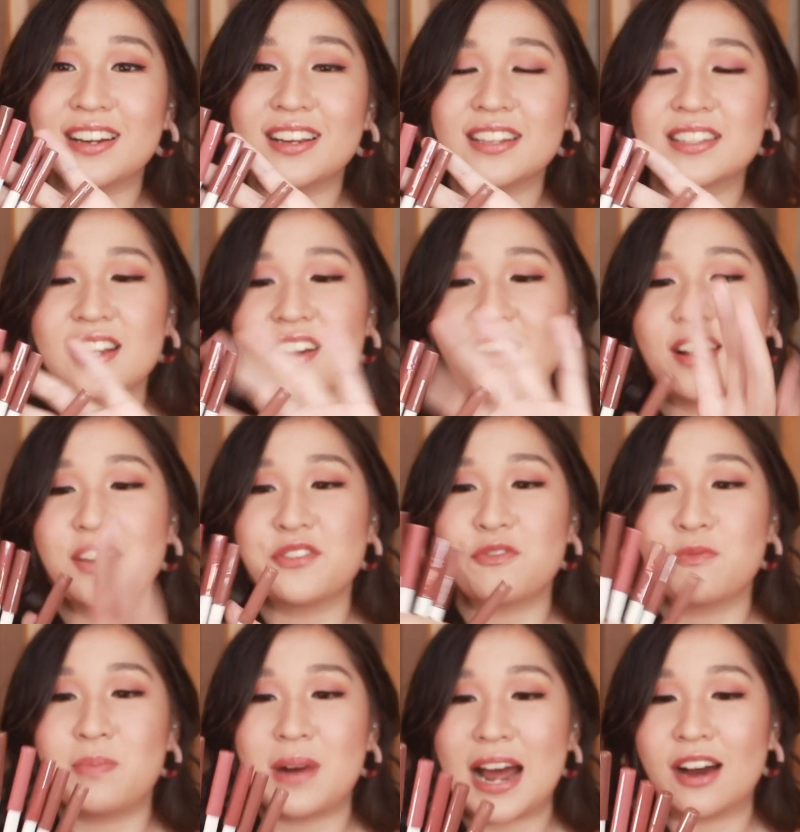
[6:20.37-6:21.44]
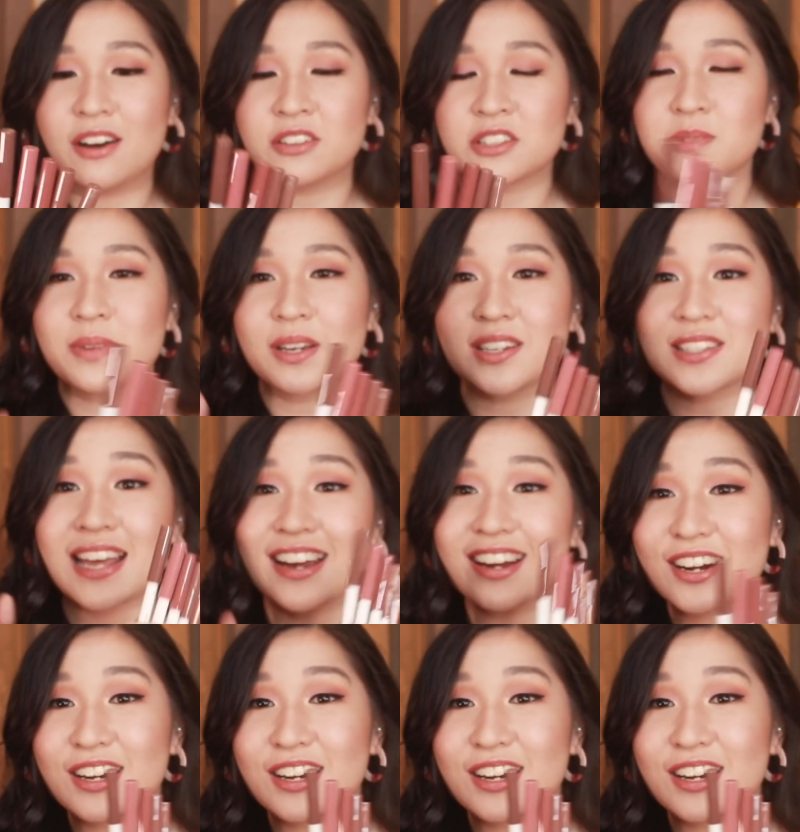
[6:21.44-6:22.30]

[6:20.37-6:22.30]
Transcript: it's a lot of browns because I